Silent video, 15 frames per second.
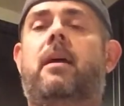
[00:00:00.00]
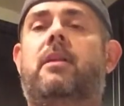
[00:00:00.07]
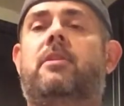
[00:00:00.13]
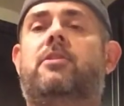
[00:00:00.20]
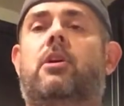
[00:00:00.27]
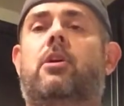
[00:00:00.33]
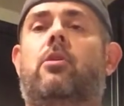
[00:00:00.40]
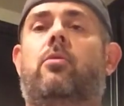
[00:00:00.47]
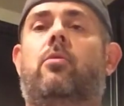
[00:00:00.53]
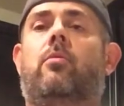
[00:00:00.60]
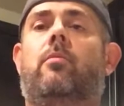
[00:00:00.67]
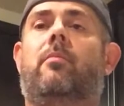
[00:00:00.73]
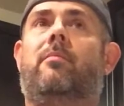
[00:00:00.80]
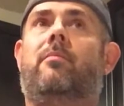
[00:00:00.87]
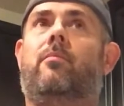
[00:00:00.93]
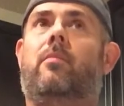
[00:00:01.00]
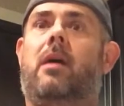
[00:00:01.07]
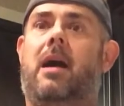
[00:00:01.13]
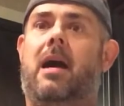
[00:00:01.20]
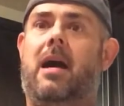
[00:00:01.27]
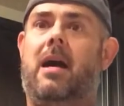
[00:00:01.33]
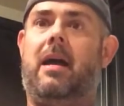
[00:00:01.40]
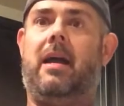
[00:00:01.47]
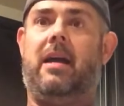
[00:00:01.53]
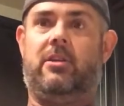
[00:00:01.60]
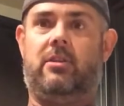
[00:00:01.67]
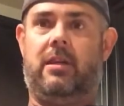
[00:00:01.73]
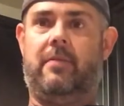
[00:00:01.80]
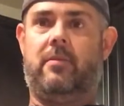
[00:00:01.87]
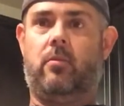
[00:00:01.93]
And so I
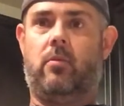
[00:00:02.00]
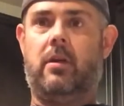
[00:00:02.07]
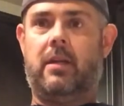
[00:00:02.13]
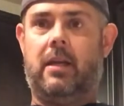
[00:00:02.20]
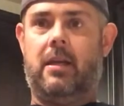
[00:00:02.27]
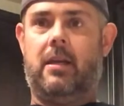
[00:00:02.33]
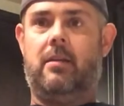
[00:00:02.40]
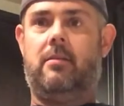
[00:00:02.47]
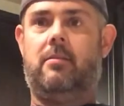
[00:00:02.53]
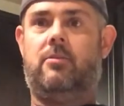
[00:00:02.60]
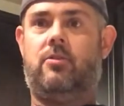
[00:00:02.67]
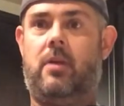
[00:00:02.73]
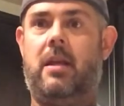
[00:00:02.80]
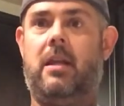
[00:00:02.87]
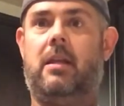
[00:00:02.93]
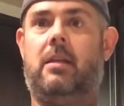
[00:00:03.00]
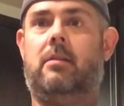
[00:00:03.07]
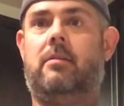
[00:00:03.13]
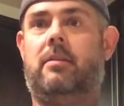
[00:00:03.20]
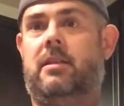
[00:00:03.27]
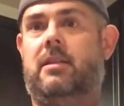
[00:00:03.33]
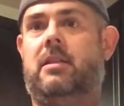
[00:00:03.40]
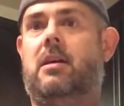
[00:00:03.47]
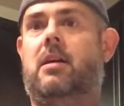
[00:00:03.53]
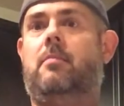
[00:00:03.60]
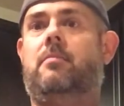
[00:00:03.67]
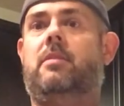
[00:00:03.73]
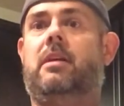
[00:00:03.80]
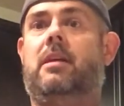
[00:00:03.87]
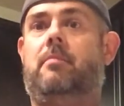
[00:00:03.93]
actually have to work at training this
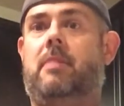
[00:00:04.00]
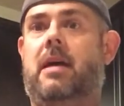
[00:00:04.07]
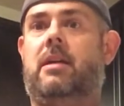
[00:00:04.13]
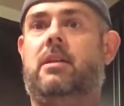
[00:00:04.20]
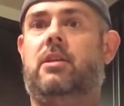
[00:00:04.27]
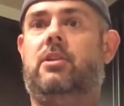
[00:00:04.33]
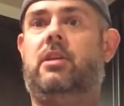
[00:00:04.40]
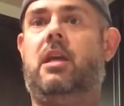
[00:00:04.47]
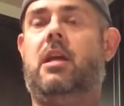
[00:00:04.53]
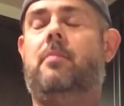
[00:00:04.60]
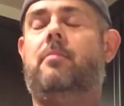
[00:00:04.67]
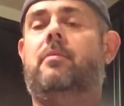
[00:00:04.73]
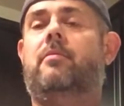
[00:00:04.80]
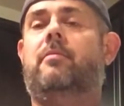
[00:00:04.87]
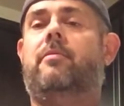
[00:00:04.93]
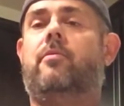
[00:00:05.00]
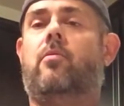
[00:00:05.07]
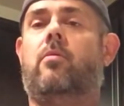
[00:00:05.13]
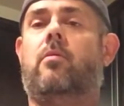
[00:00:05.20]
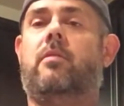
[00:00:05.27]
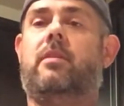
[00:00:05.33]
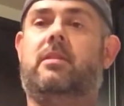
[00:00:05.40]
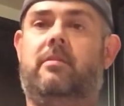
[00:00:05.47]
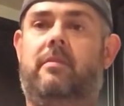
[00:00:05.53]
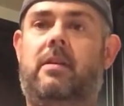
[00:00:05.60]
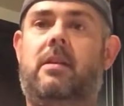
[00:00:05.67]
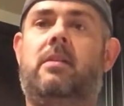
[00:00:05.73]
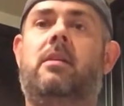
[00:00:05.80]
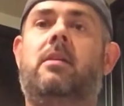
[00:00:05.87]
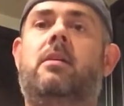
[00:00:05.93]
time to get back into shape for this event.